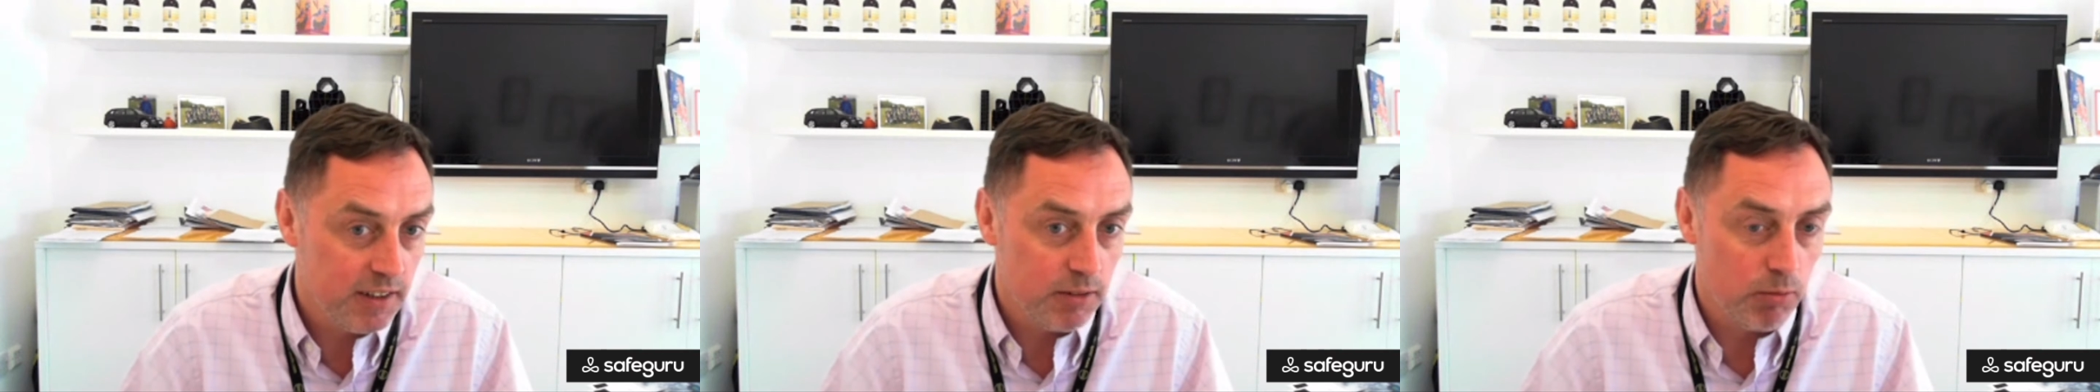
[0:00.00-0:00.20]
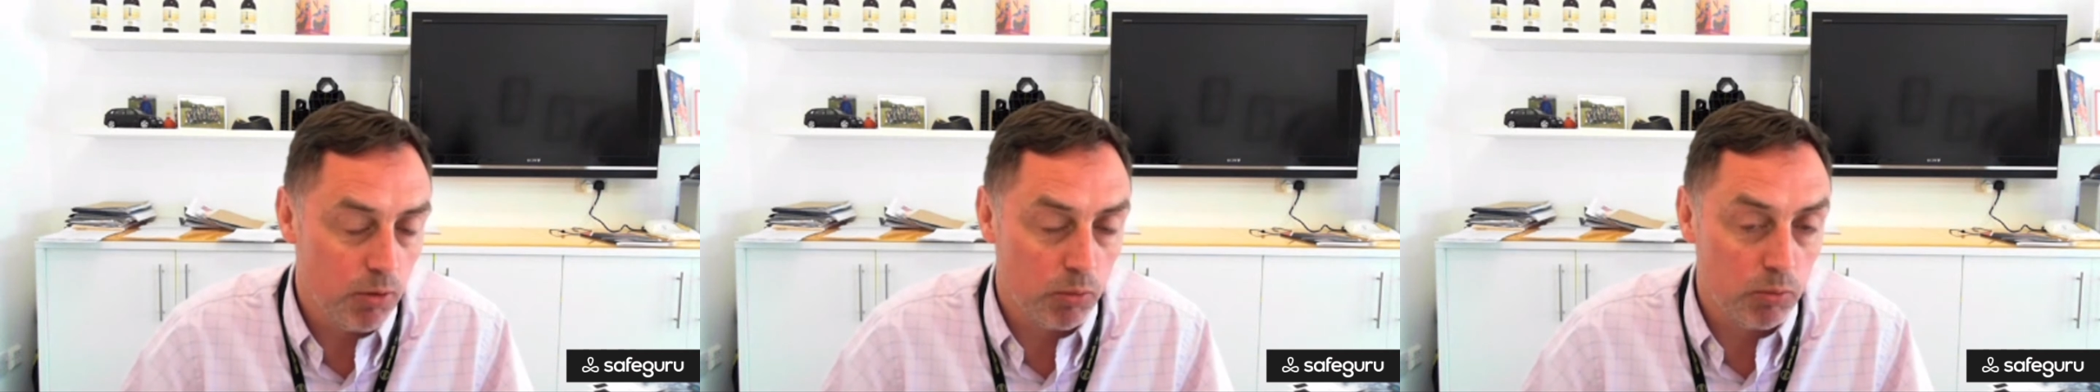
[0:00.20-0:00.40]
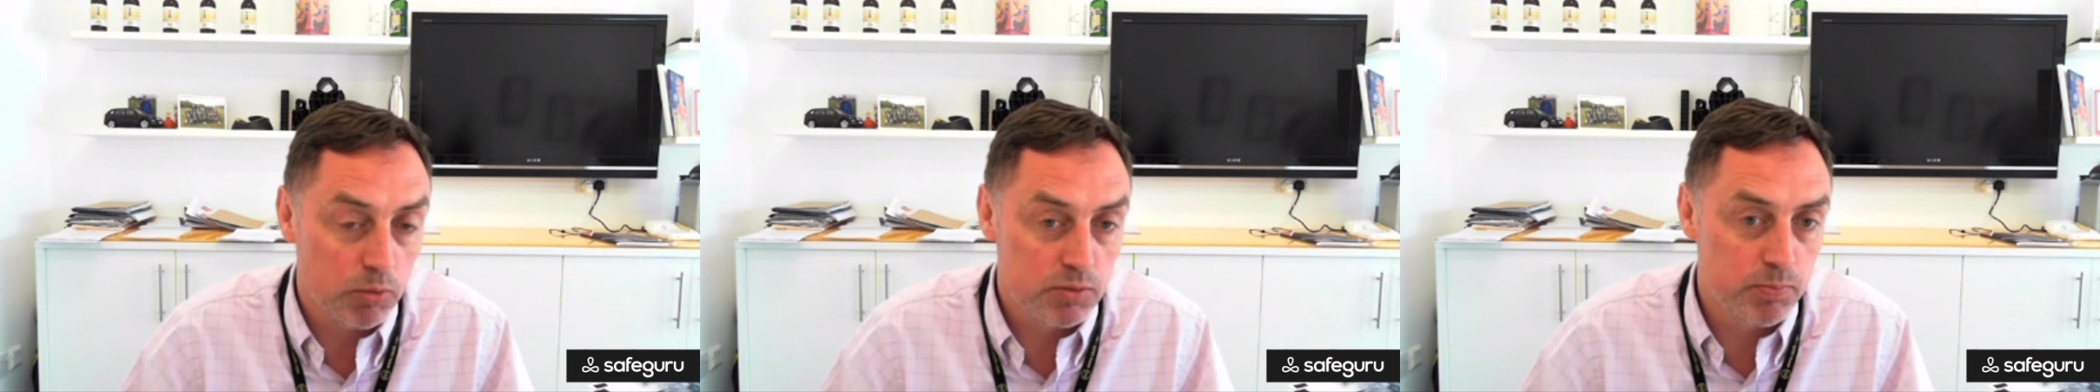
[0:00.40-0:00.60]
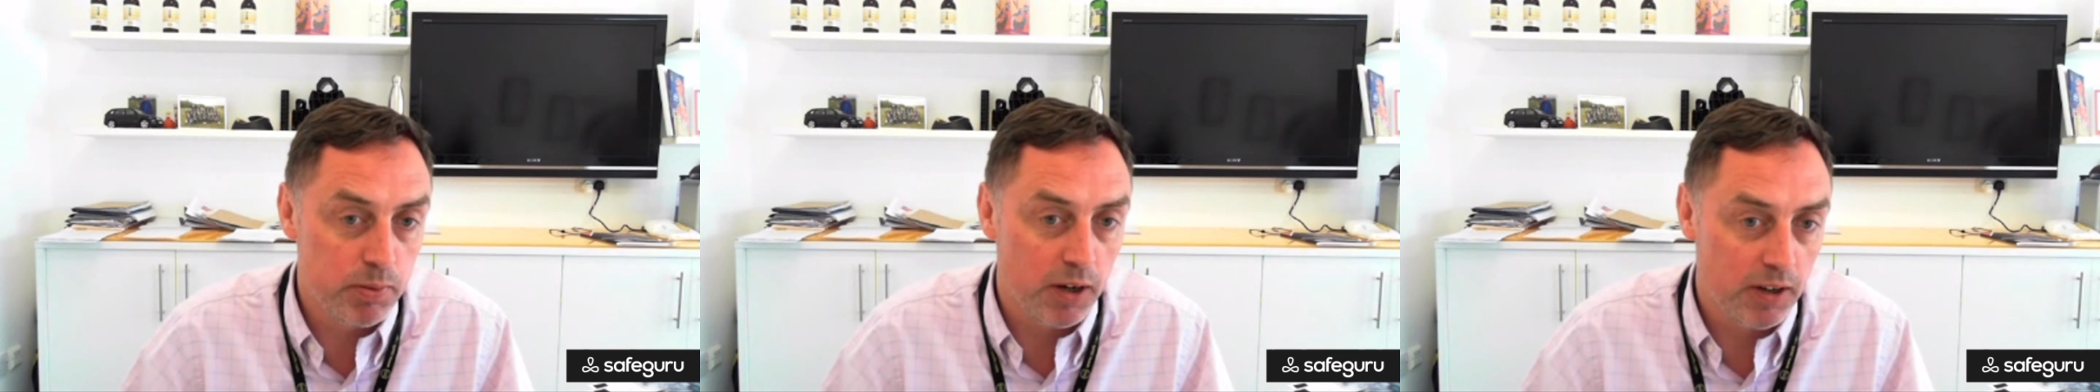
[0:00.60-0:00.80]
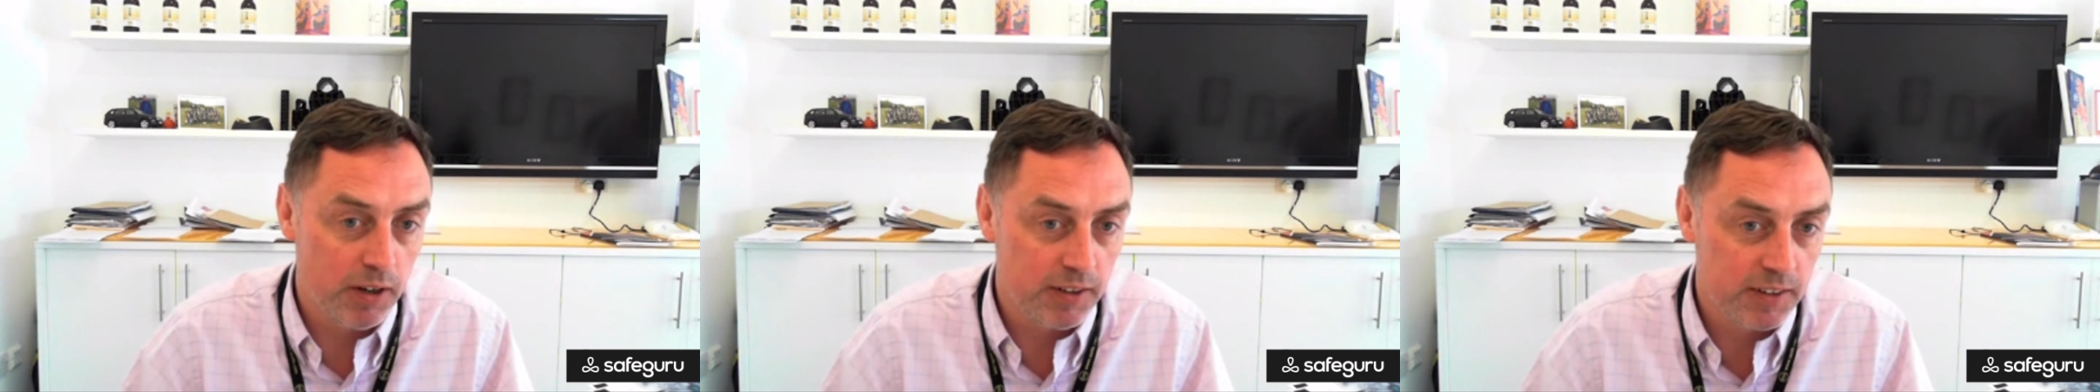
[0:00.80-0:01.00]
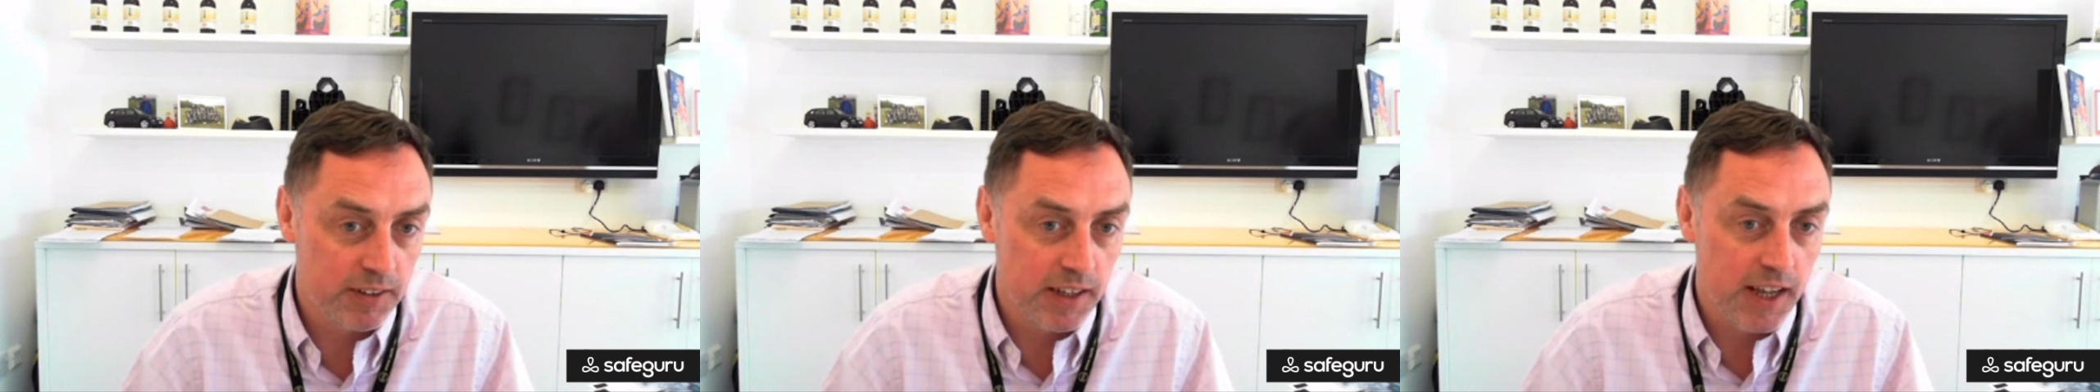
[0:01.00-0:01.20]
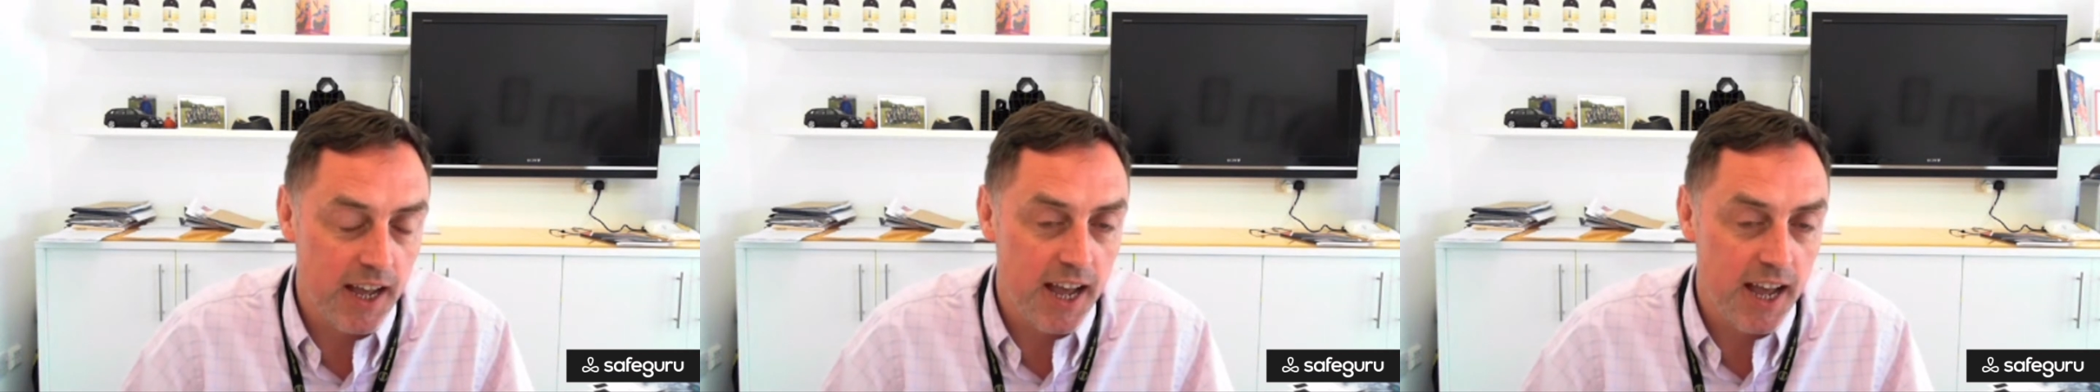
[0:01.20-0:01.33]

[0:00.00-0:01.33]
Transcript: what was born